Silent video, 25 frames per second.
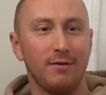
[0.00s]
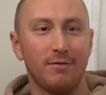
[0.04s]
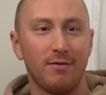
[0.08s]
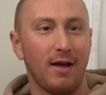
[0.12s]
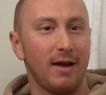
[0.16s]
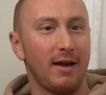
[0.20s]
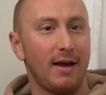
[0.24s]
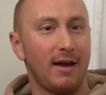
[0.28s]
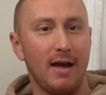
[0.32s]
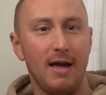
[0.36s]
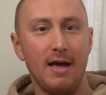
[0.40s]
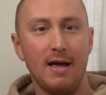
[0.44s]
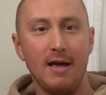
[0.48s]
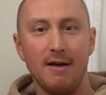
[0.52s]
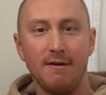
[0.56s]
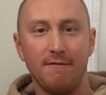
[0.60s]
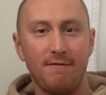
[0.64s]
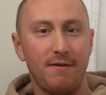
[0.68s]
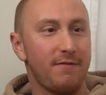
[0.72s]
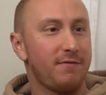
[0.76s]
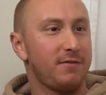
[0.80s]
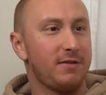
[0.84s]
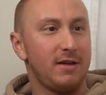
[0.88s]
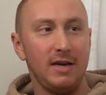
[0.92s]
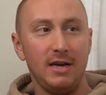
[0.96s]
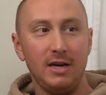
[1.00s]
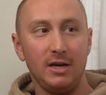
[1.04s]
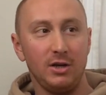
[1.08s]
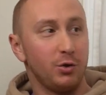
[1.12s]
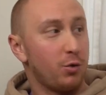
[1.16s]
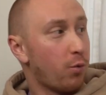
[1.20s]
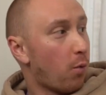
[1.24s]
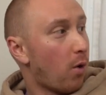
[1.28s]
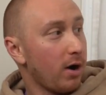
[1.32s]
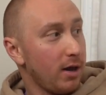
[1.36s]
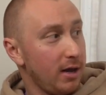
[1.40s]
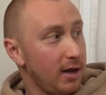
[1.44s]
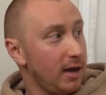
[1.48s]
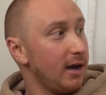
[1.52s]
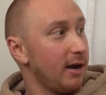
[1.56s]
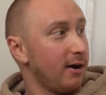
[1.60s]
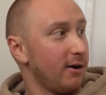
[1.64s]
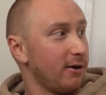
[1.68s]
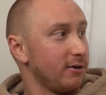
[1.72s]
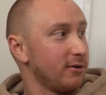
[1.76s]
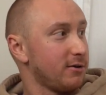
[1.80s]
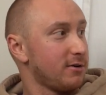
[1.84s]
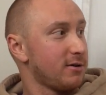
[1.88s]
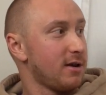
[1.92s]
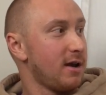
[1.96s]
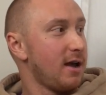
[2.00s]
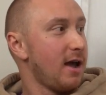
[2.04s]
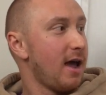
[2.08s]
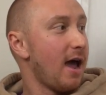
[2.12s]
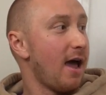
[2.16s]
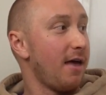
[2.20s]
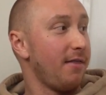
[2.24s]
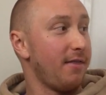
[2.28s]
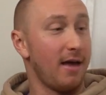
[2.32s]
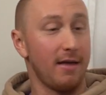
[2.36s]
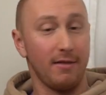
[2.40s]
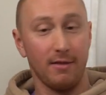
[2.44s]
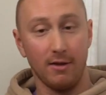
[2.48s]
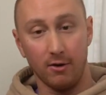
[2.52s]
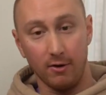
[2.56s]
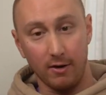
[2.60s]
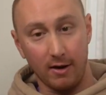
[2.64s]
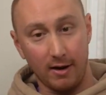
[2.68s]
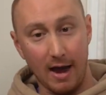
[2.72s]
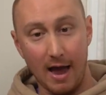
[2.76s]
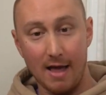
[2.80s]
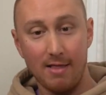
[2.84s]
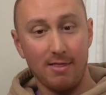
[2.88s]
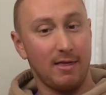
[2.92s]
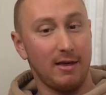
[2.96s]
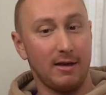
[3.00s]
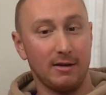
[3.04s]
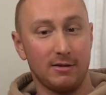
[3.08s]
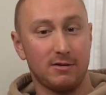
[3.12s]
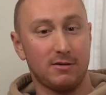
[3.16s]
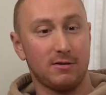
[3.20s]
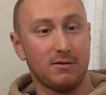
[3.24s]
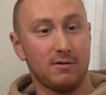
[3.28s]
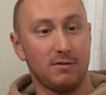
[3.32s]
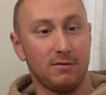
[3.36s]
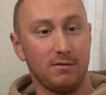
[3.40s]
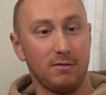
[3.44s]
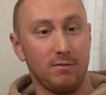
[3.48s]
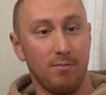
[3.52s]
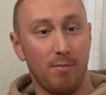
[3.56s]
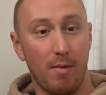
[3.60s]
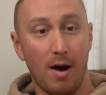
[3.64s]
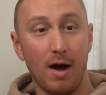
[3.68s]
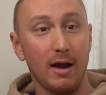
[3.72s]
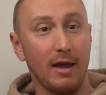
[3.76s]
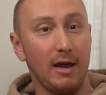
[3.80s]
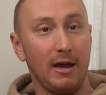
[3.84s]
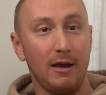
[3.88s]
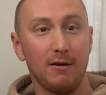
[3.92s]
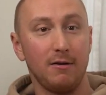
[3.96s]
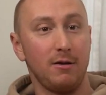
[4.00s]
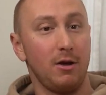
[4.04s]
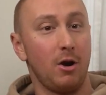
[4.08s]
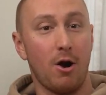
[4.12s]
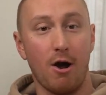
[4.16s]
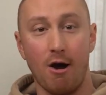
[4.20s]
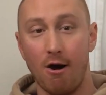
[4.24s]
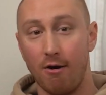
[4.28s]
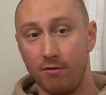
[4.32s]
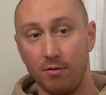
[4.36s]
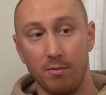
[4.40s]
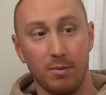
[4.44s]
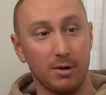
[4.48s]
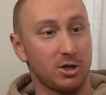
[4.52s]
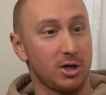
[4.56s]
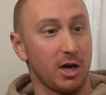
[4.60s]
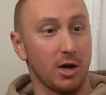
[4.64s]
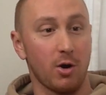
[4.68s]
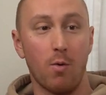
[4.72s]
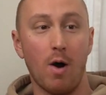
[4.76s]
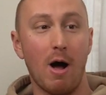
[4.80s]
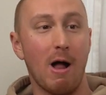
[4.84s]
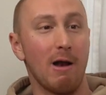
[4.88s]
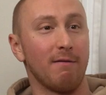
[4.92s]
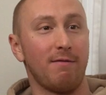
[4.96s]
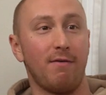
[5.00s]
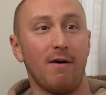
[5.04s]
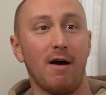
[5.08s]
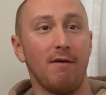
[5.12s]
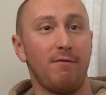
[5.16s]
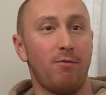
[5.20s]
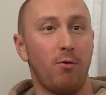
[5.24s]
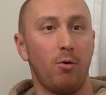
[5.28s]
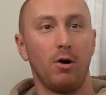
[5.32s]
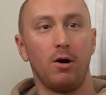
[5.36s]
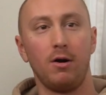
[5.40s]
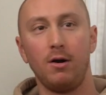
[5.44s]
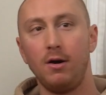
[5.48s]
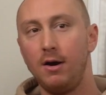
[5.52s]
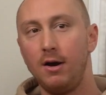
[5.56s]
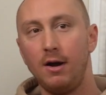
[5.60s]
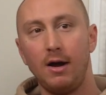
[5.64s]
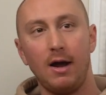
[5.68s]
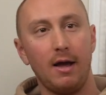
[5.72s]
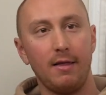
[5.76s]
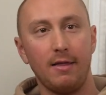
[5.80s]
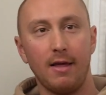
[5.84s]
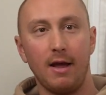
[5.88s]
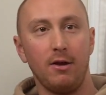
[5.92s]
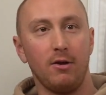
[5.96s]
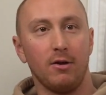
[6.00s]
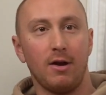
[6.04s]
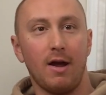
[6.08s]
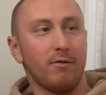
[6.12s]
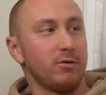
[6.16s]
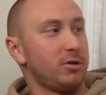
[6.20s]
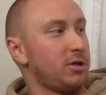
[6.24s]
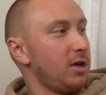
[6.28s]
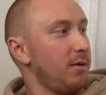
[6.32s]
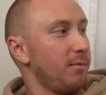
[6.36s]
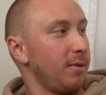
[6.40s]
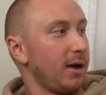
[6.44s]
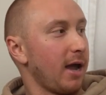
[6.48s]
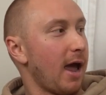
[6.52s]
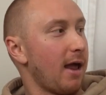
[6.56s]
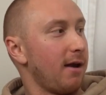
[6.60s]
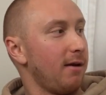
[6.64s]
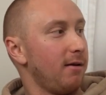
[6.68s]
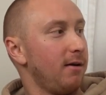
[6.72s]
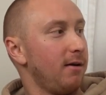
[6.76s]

of 15, 20 years, wow, and then they'll get this money, however much they qualify for, and then you'll never see them again.